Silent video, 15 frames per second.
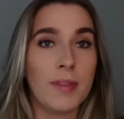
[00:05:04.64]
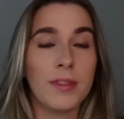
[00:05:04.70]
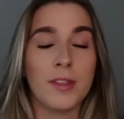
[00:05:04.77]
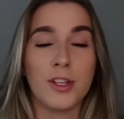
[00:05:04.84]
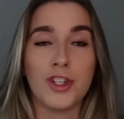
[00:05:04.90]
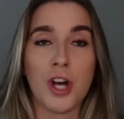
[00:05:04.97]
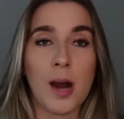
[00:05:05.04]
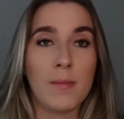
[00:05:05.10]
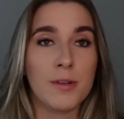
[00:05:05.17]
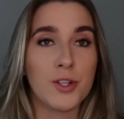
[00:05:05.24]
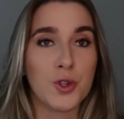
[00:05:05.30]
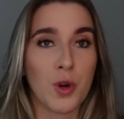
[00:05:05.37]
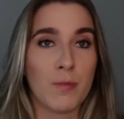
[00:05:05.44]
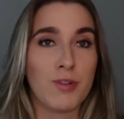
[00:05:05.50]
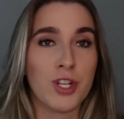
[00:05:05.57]
and the job
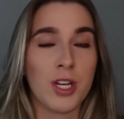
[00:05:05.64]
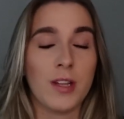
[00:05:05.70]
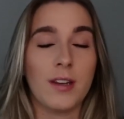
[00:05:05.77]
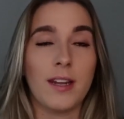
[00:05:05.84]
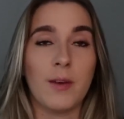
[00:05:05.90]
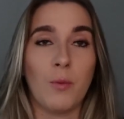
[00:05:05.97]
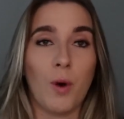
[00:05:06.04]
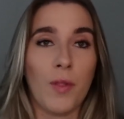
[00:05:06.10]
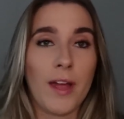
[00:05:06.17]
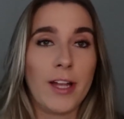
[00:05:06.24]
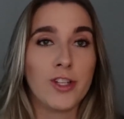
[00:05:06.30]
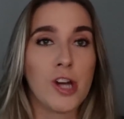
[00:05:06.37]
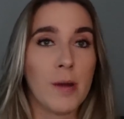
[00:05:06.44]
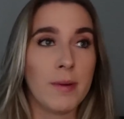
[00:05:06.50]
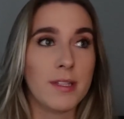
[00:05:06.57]
description and what that
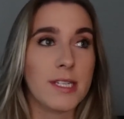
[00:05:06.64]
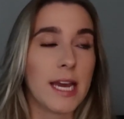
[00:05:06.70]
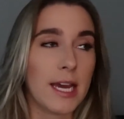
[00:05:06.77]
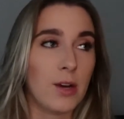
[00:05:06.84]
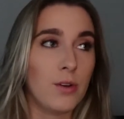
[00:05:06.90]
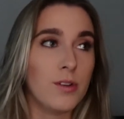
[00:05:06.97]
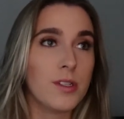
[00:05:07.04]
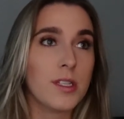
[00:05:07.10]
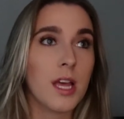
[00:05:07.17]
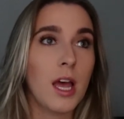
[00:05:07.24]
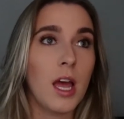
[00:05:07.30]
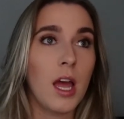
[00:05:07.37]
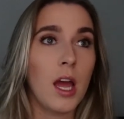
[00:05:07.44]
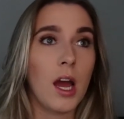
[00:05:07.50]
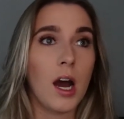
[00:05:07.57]
job entails,
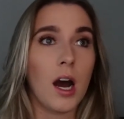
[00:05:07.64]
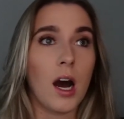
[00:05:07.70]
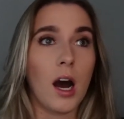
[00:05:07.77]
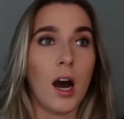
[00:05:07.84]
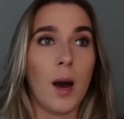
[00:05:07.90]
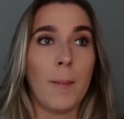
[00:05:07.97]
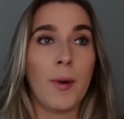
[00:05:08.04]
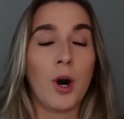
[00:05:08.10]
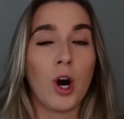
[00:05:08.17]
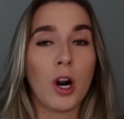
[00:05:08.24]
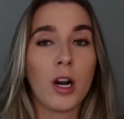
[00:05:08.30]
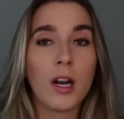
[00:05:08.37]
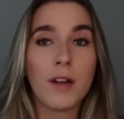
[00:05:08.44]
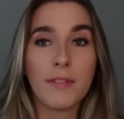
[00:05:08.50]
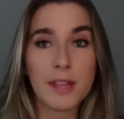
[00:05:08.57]
uh,
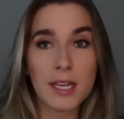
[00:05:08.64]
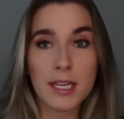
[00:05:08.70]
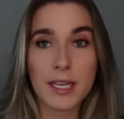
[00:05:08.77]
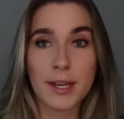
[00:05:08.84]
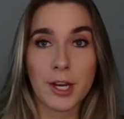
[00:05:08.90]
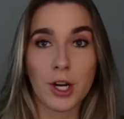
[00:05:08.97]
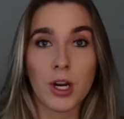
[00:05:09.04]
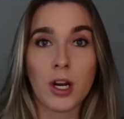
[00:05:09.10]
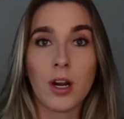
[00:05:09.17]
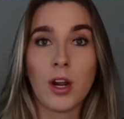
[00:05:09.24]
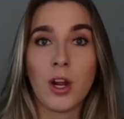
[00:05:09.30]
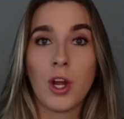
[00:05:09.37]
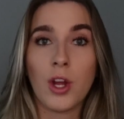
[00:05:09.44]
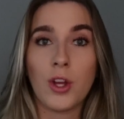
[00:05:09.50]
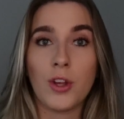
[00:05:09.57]
part of the year
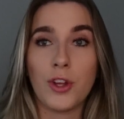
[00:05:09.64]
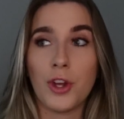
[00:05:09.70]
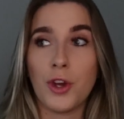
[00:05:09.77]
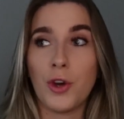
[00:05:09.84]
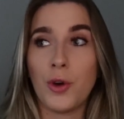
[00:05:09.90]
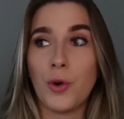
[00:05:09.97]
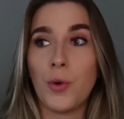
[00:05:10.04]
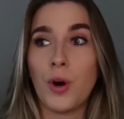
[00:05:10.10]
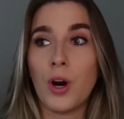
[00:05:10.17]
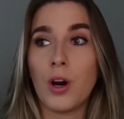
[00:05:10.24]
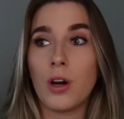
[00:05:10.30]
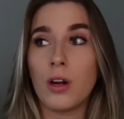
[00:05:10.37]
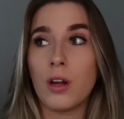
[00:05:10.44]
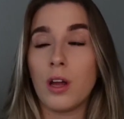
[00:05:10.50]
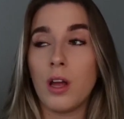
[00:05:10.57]
you
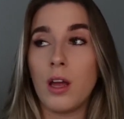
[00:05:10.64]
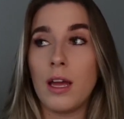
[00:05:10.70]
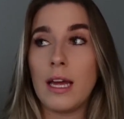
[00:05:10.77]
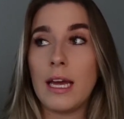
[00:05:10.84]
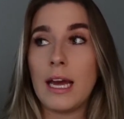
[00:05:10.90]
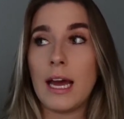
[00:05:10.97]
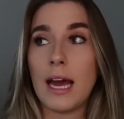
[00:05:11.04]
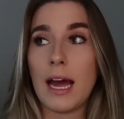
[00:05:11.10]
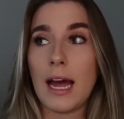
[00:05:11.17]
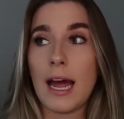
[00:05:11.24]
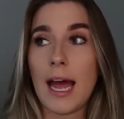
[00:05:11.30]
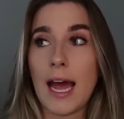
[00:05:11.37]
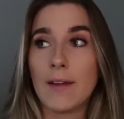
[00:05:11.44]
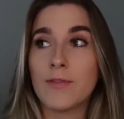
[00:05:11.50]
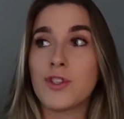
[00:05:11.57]

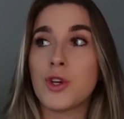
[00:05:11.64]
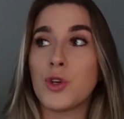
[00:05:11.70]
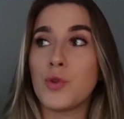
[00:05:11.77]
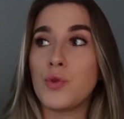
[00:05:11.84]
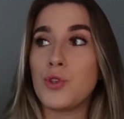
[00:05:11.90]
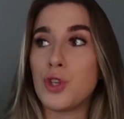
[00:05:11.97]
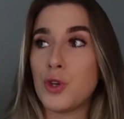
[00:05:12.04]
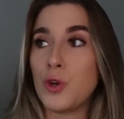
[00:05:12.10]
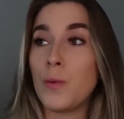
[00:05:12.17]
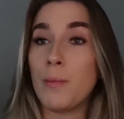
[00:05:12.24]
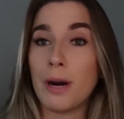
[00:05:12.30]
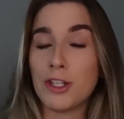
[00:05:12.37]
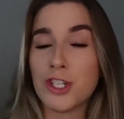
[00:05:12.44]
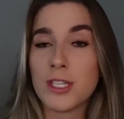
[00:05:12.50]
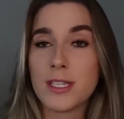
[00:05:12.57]
have to do
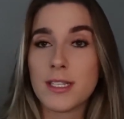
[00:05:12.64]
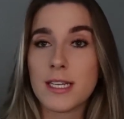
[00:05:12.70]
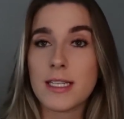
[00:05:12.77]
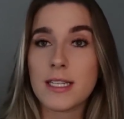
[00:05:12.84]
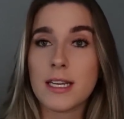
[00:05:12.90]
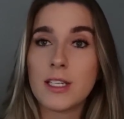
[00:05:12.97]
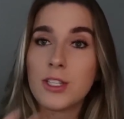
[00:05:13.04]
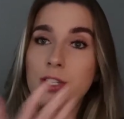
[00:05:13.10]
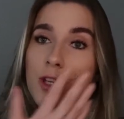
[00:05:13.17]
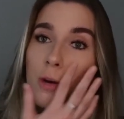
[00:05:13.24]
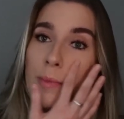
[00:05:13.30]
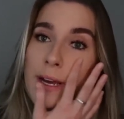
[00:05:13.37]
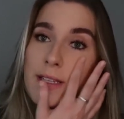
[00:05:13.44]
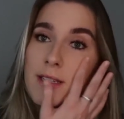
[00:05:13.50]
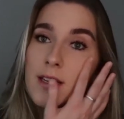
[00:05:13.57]
budget season. So
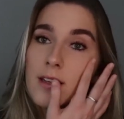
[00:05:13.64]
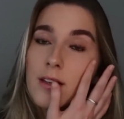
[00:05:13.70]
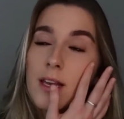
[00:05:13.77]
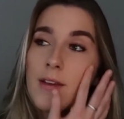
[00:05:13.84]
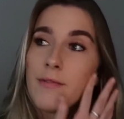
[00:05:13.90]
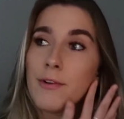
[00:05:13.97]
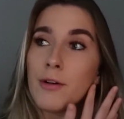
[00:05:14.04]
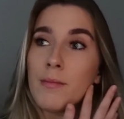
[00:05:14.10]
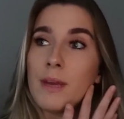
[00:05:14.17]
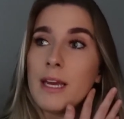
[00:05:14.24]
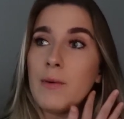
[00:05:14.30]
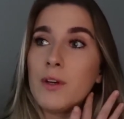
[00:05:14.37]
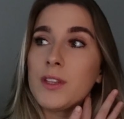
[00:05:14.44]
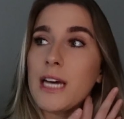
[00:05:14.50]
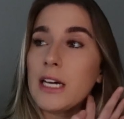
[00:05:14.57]
basically for me,
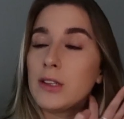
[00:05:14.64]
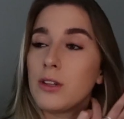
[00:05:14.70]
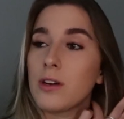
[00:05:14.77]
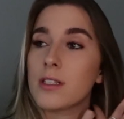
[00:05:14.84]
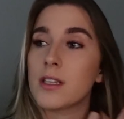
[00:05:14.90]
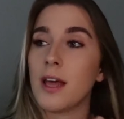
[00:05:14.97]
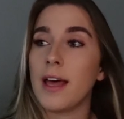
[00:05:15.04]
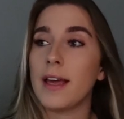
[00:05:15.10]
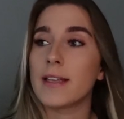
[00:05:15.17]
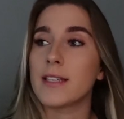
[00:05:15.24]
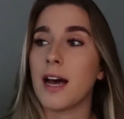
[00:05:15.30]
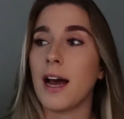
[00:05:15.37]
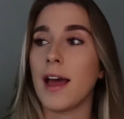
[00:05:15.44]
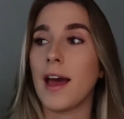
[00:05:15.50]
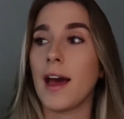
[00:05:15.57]
what that looks like is
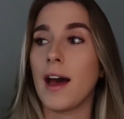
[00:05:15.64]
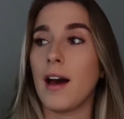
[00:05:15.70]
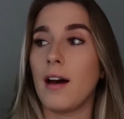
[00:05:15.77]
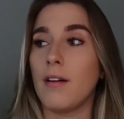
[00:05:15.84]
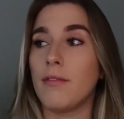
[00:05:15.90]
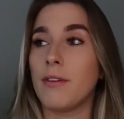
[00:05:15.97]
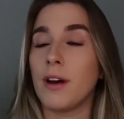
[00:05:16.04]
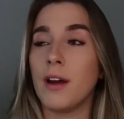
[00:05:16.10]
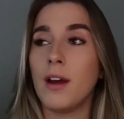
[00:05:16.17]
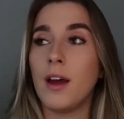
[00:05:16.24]
I have